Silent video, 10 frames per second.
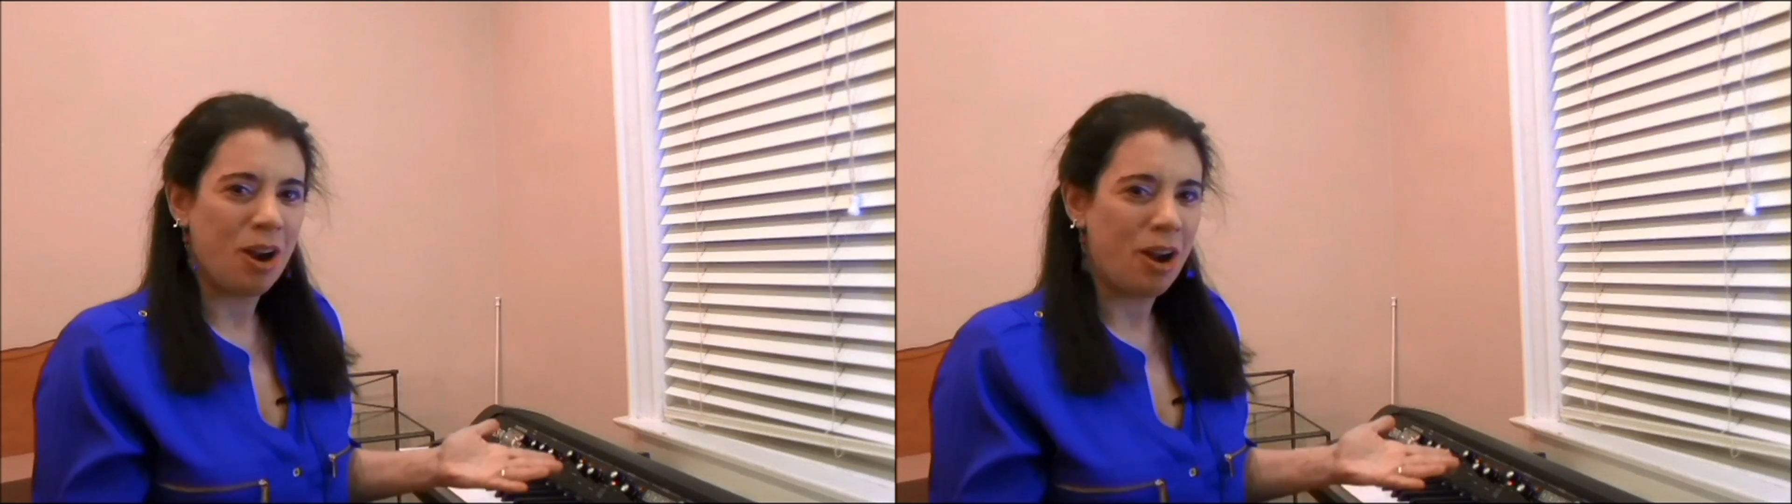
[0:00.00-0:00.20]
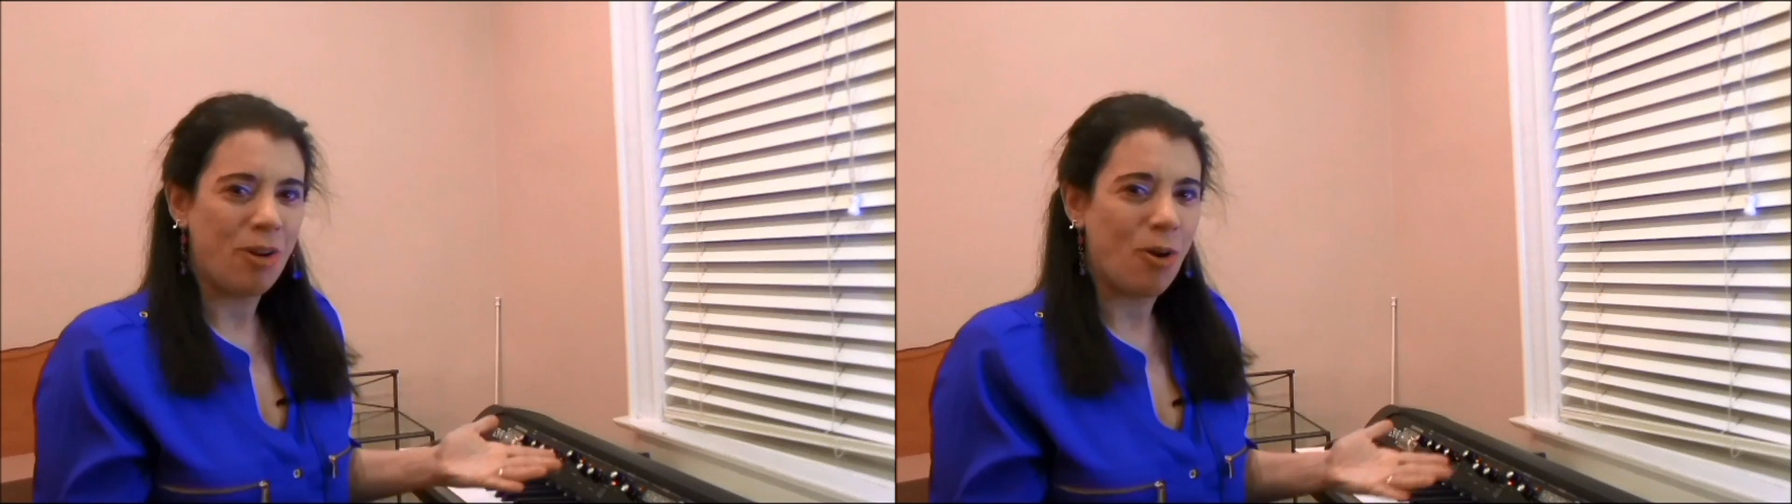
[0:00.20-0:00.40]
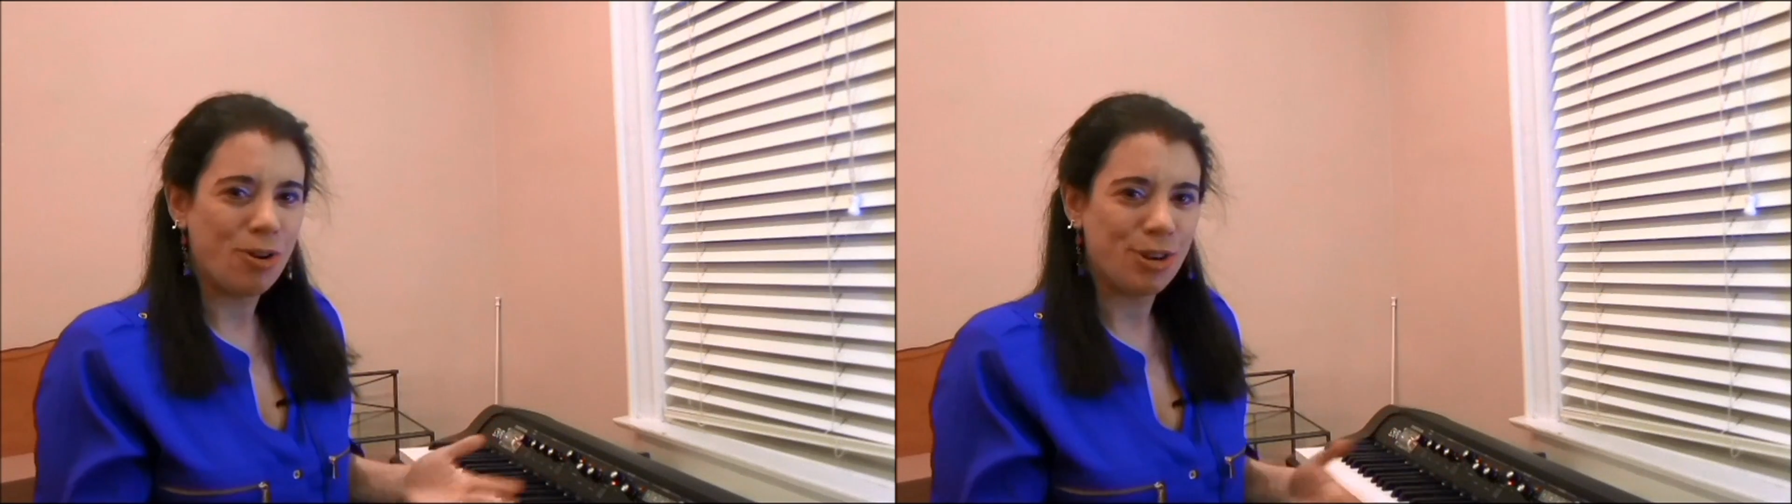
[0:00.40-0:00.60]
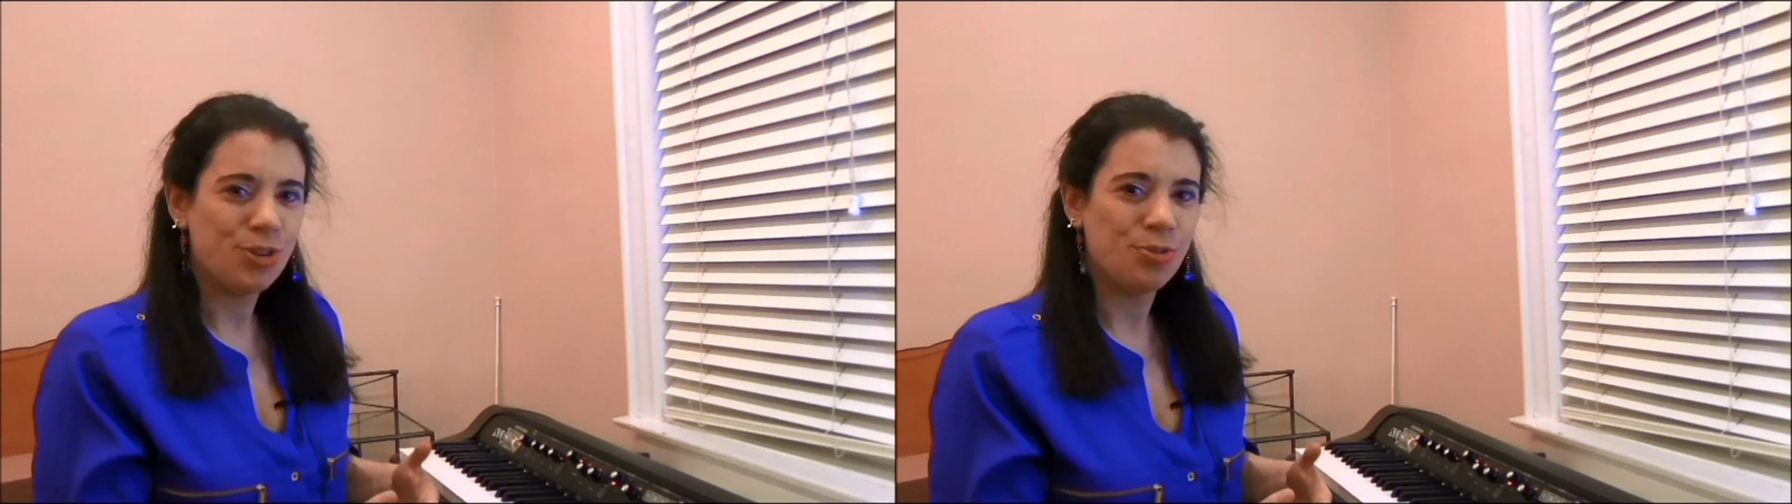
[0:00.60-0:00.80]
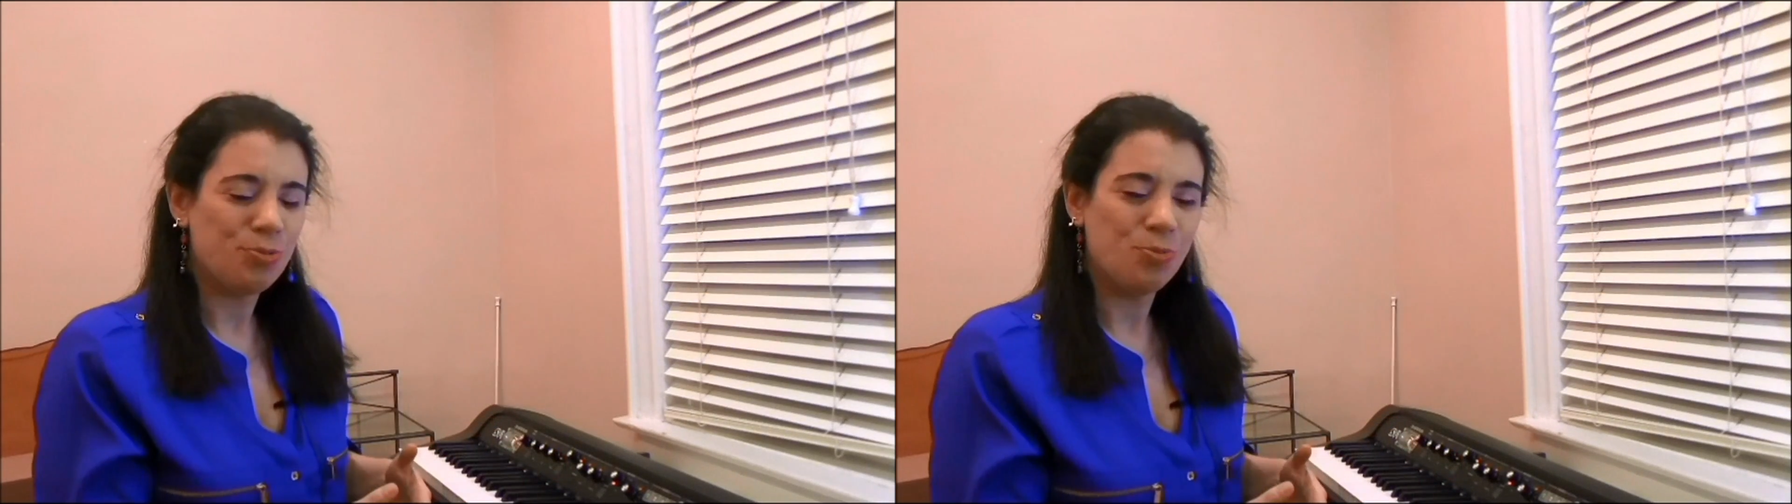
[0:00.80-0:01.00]
an
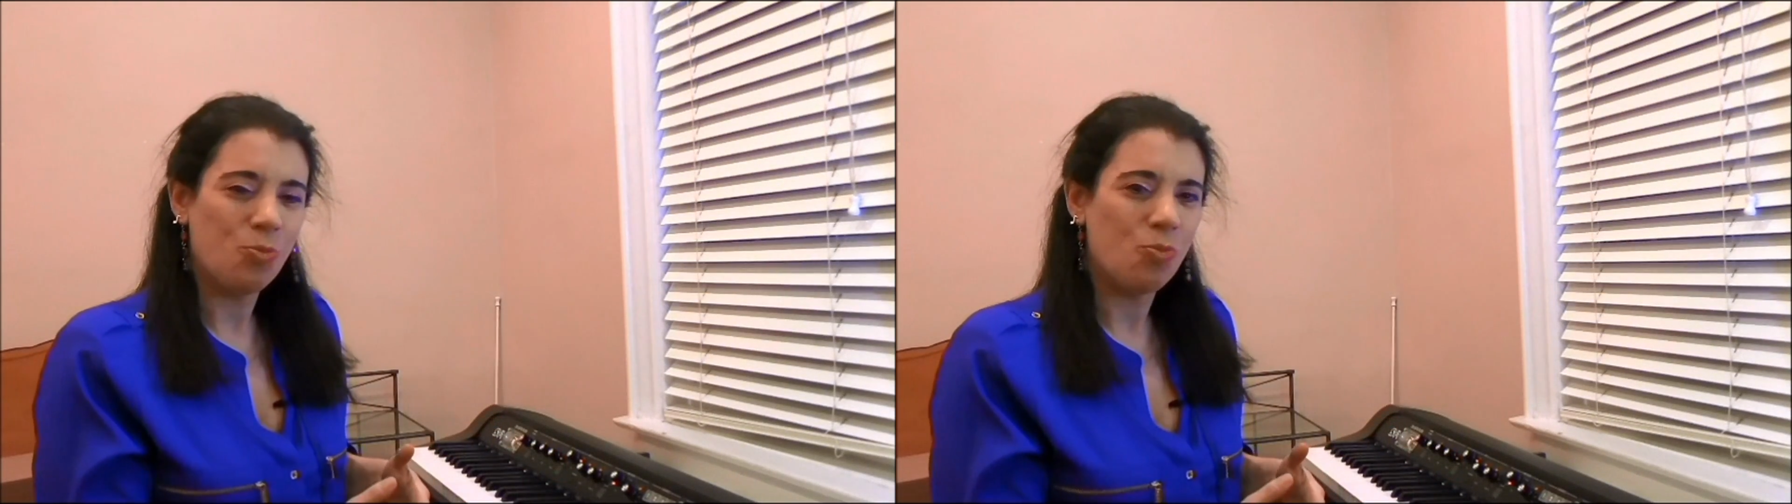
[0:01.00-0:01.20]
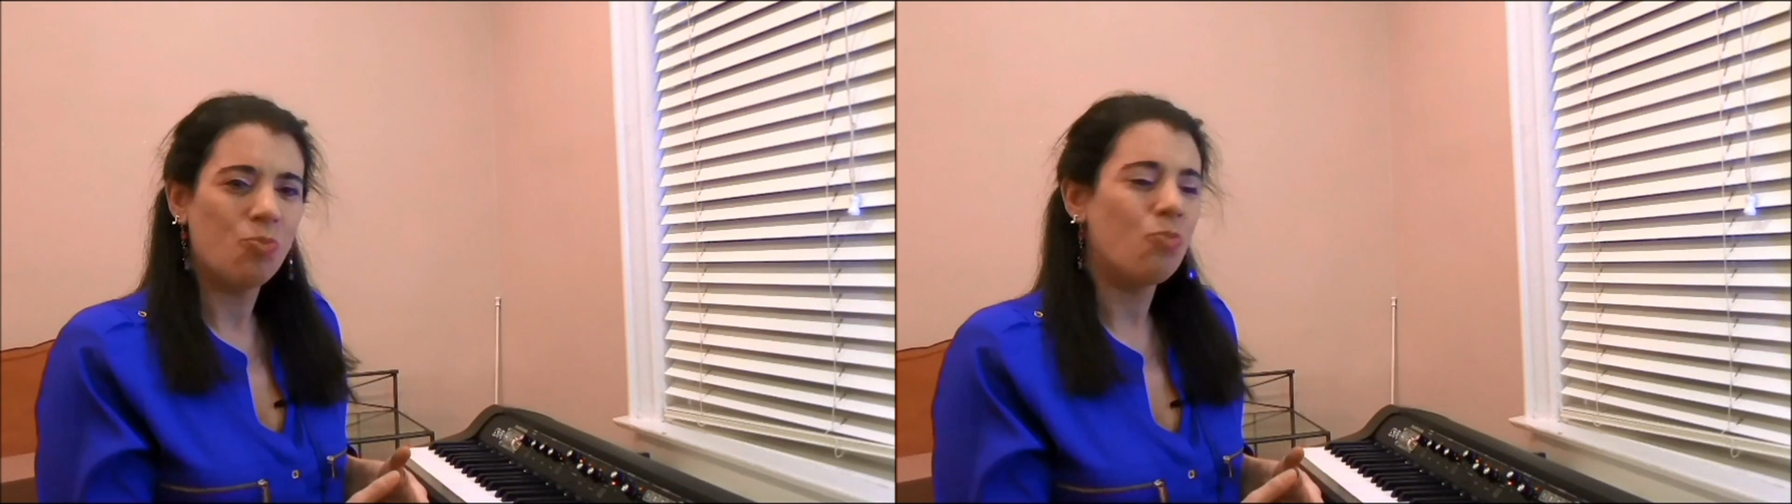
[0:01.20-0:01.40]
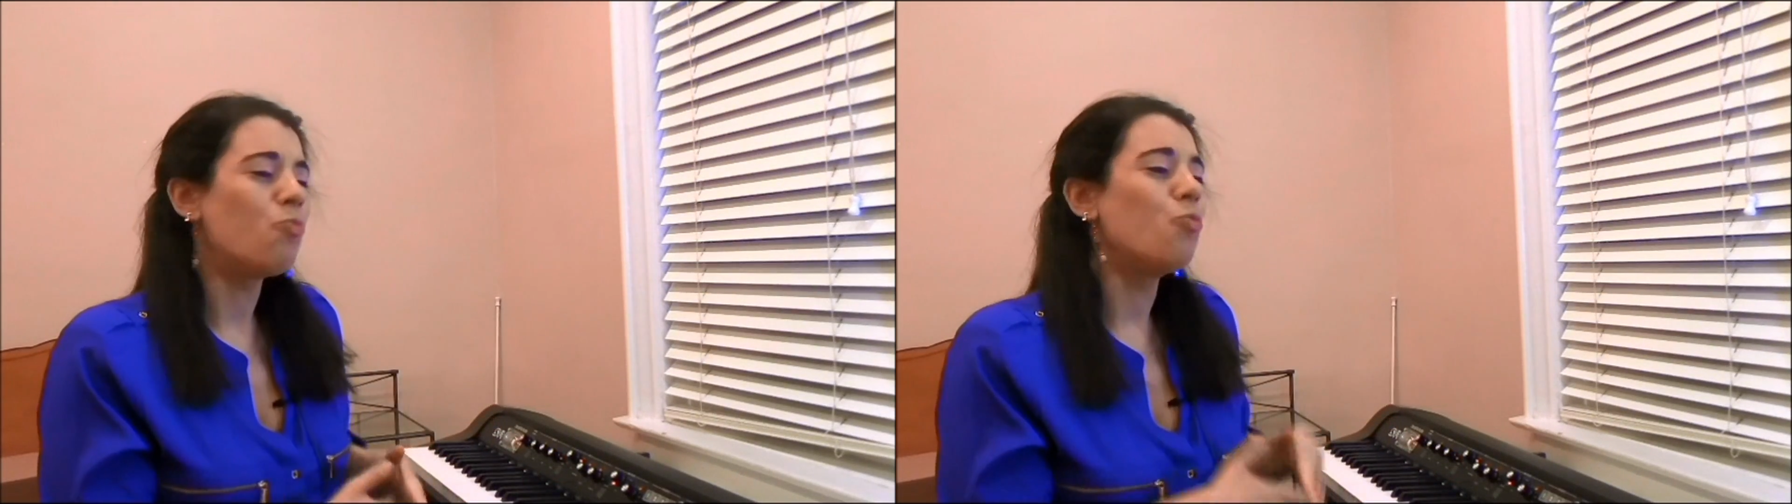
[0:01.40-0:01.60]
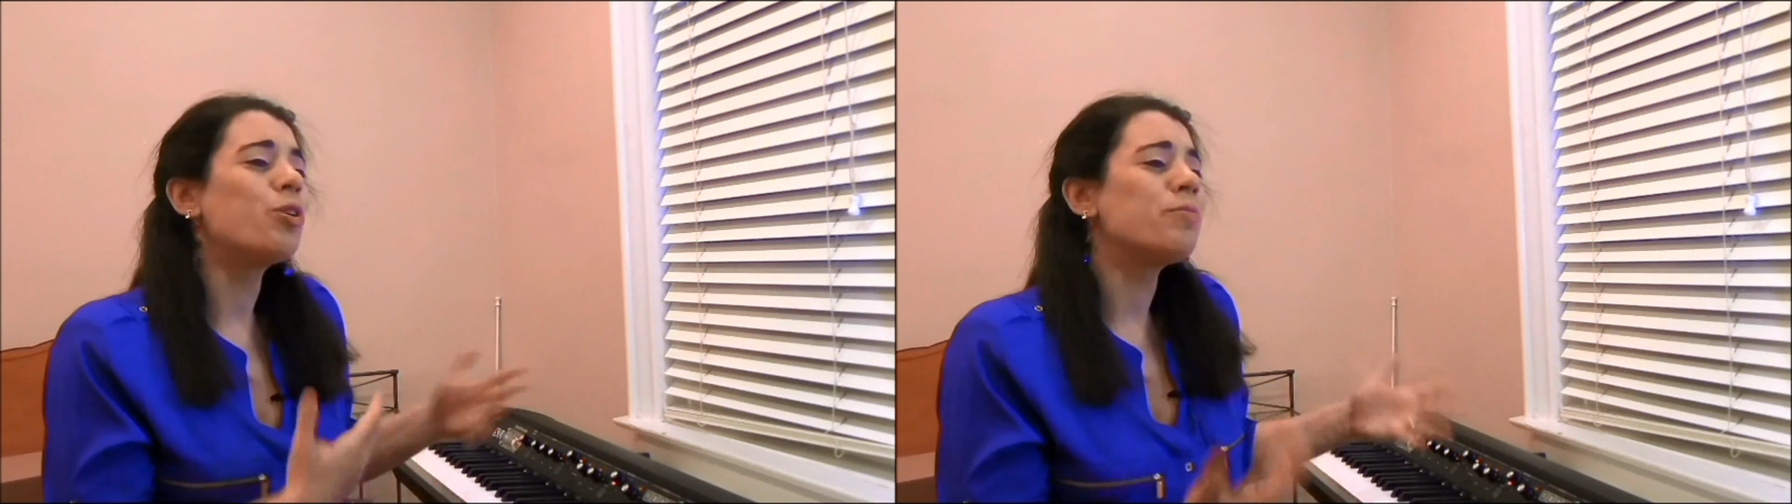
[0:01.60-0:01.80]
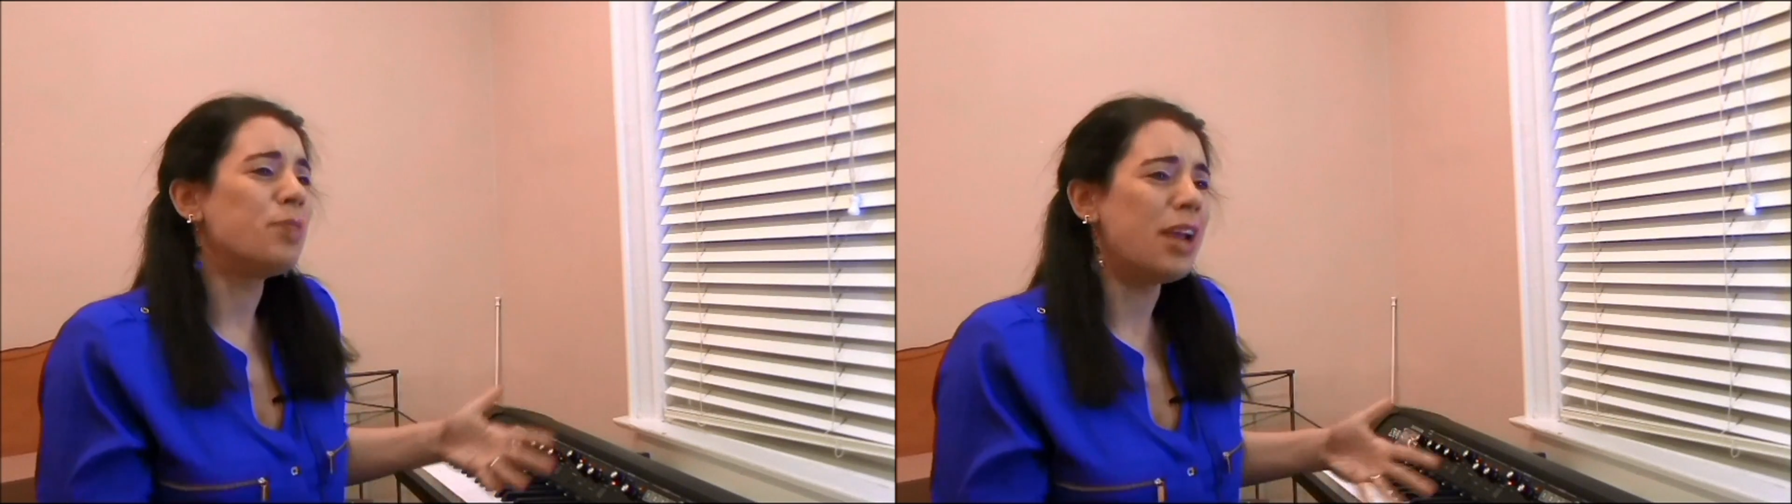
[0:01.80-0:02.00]
artist who wouldn't